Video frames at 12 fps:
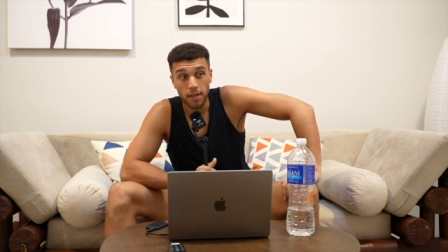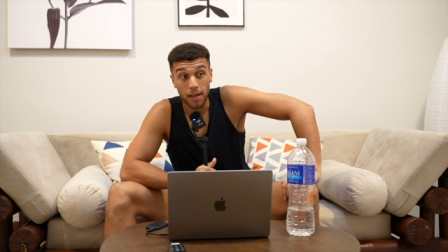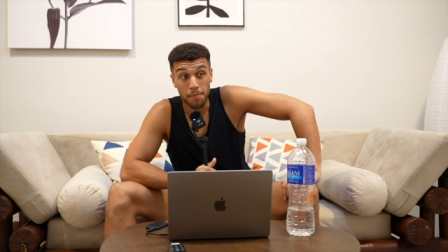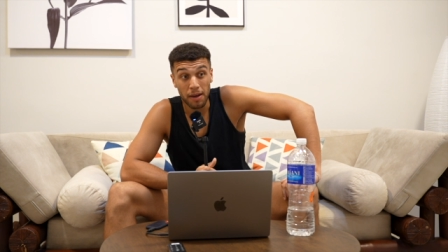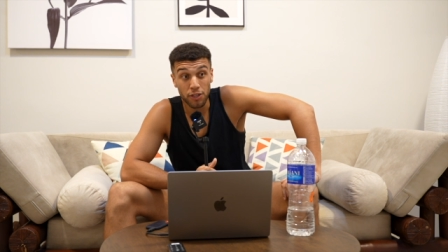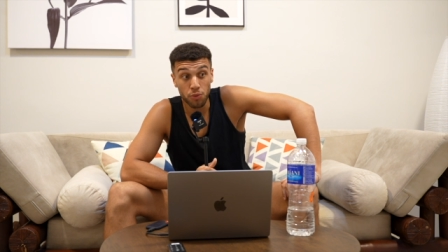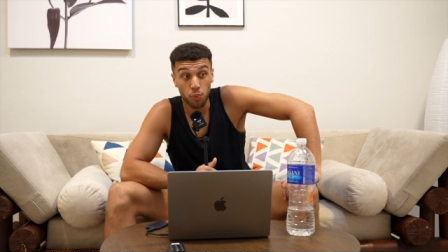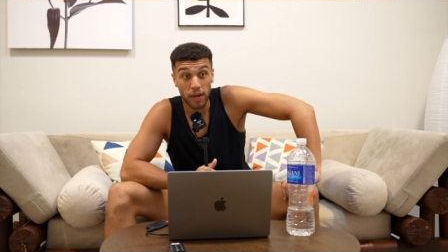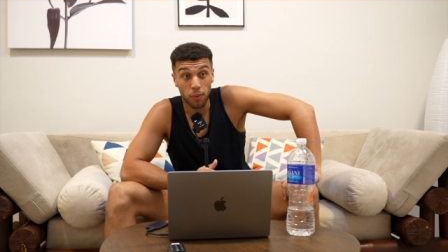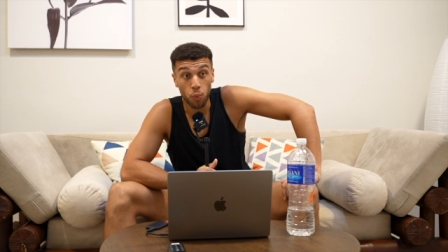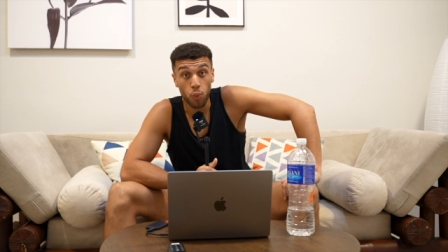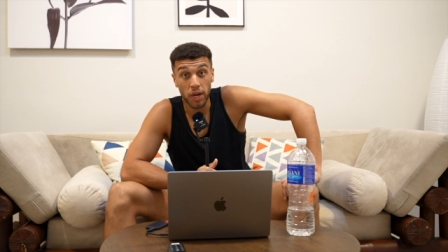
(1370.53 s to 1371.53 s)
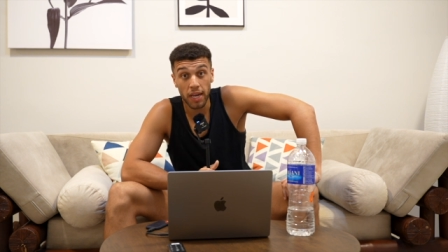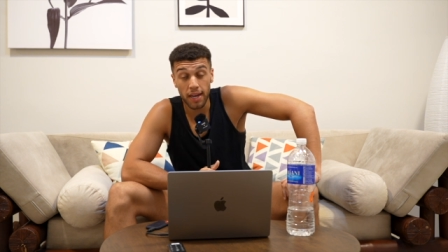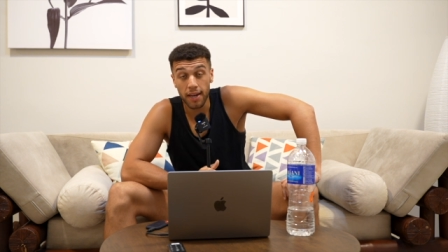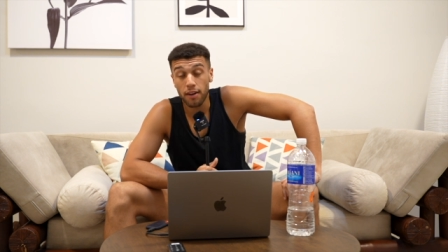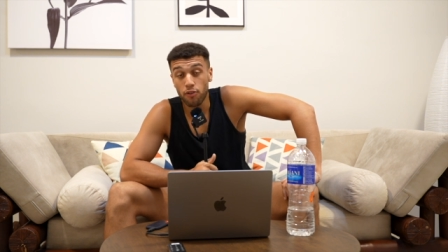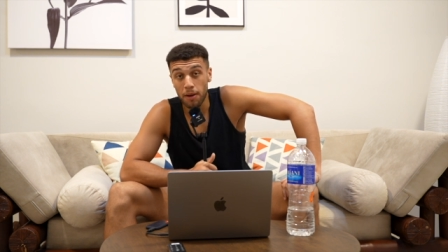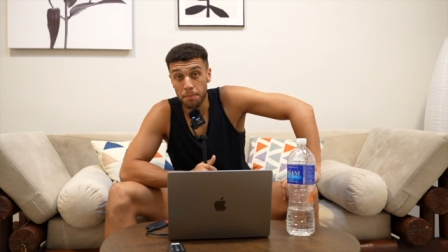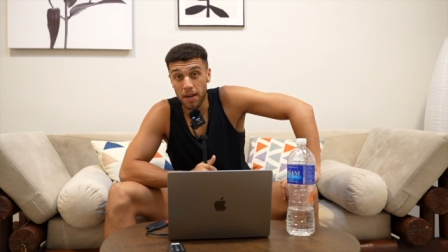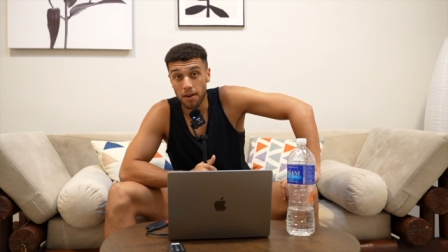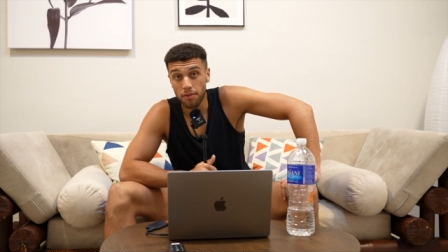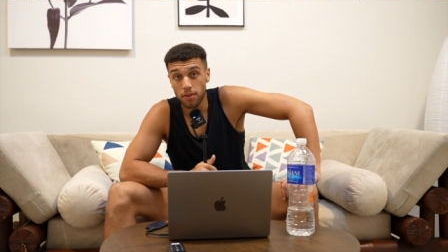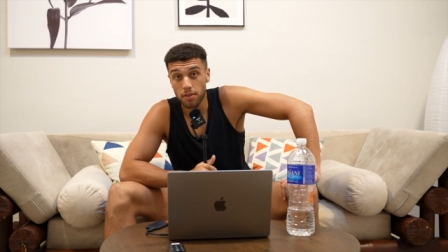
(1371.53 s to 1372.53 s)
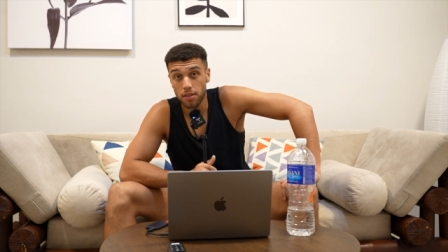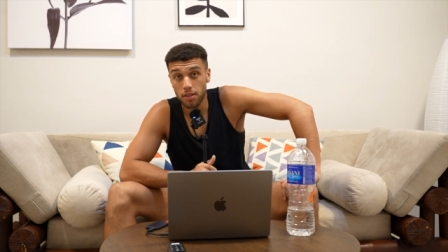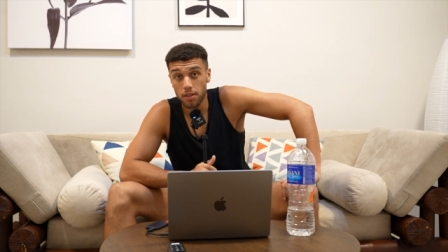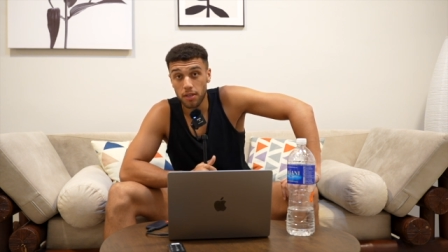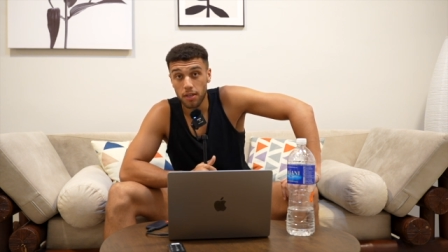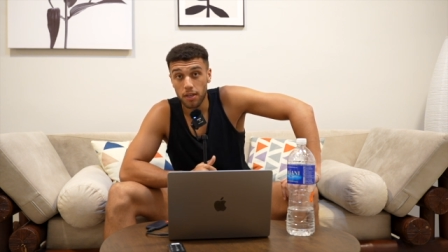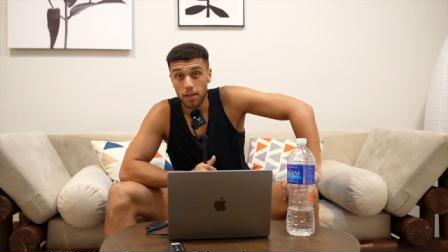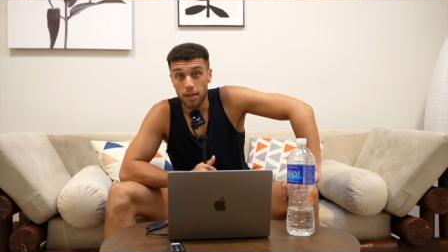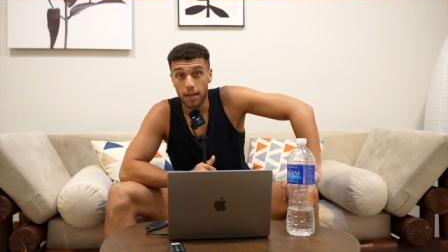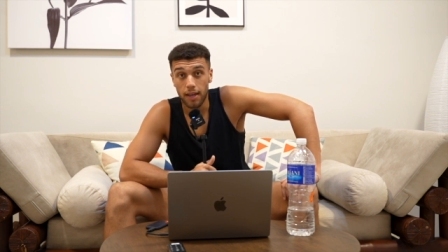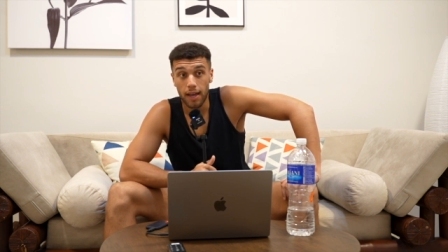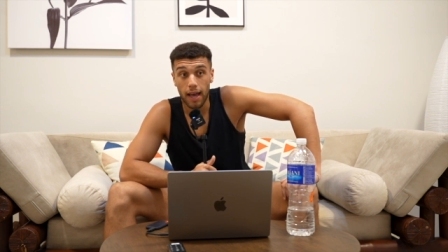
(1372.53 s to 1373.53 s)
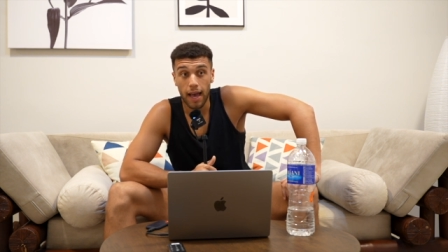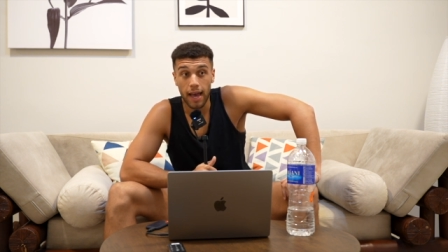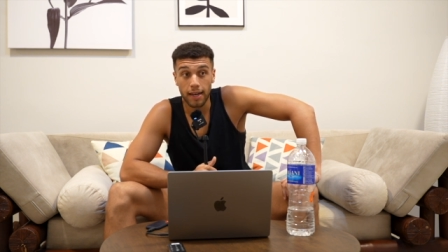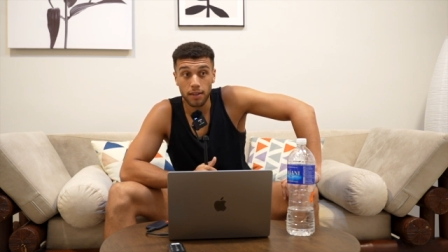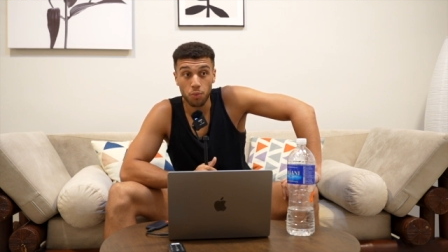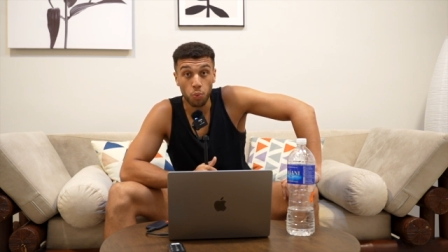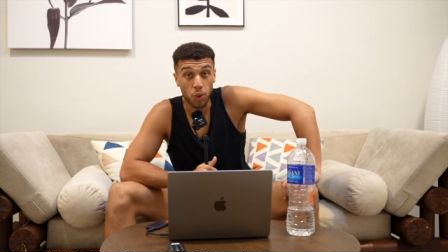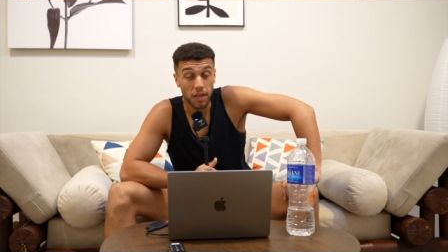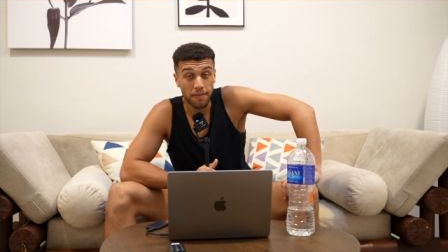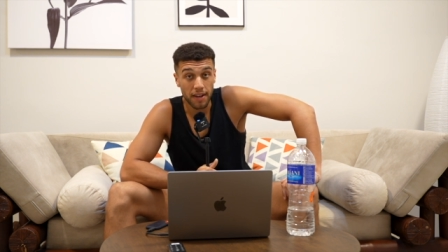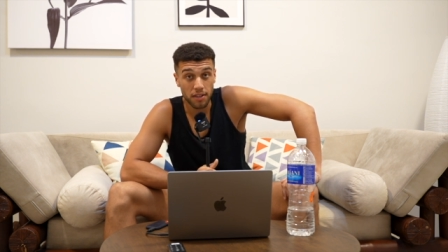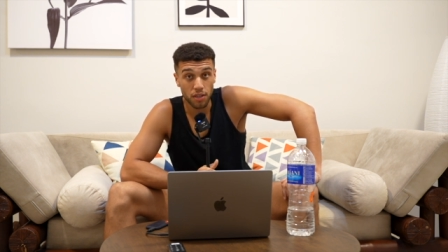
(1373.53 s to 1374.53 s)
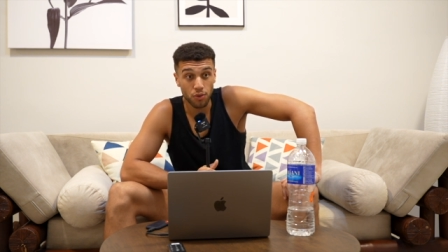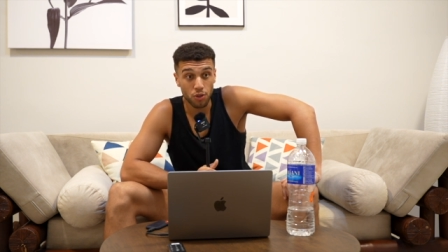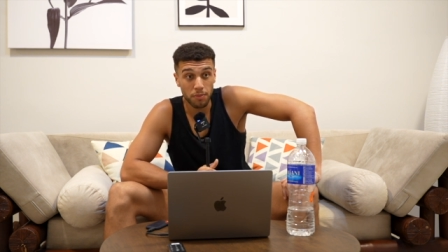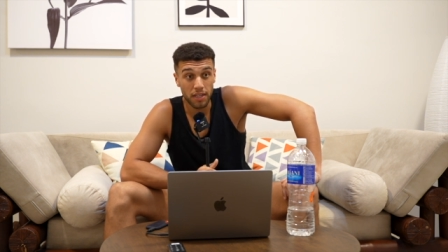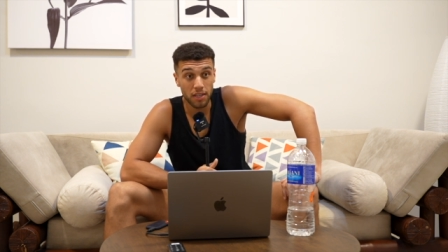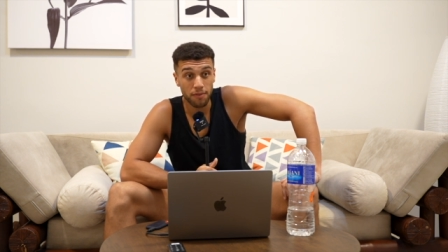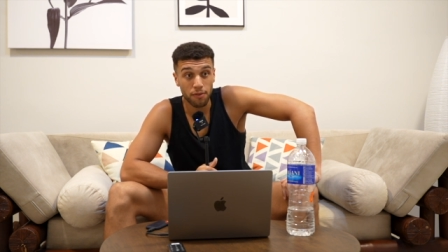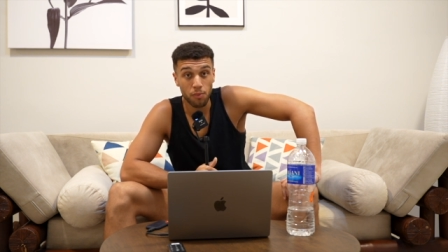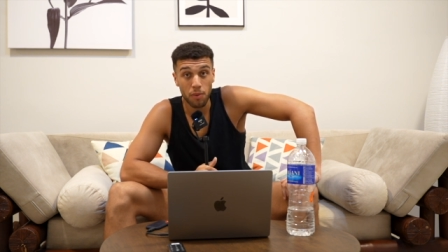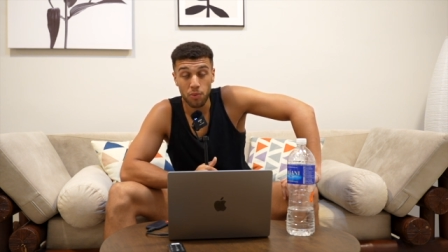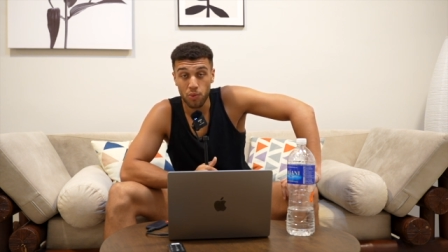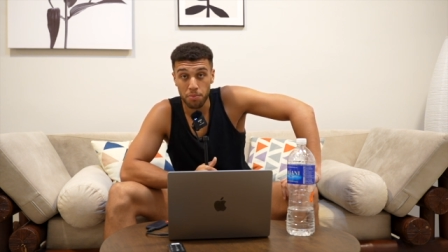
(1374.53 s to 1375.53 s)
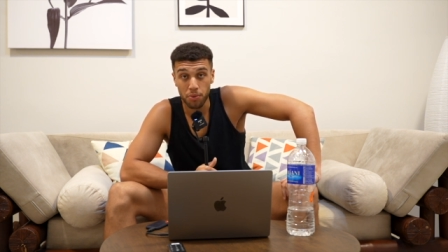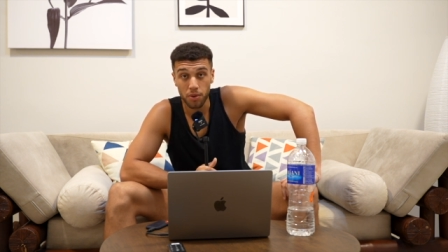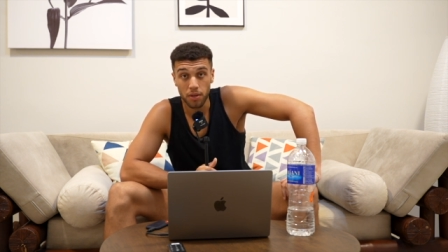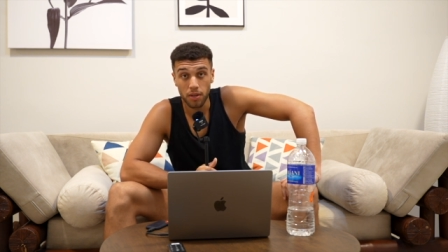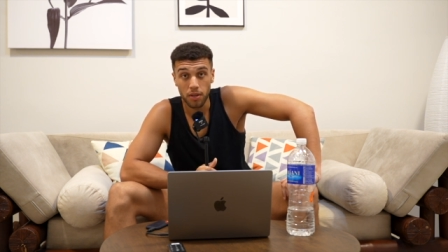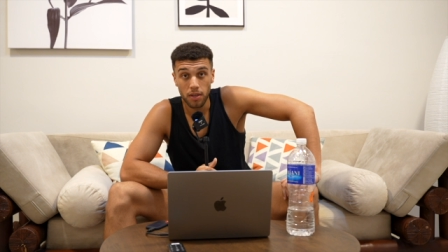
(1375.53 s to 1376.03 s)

Imagine when we're grandparents and we've had social media from when we were born.